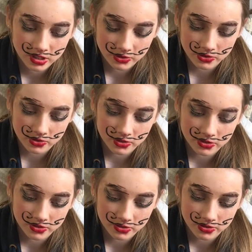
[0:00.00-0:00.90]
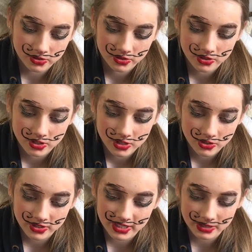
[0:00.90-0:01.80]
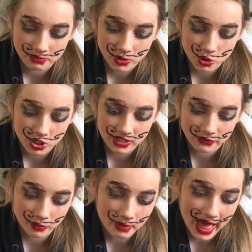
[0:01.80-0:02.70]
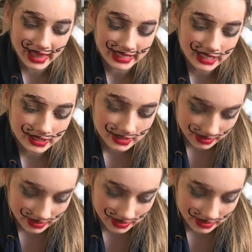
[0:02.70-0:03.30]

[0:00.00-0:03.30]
I'm just going to use this beautiful palette.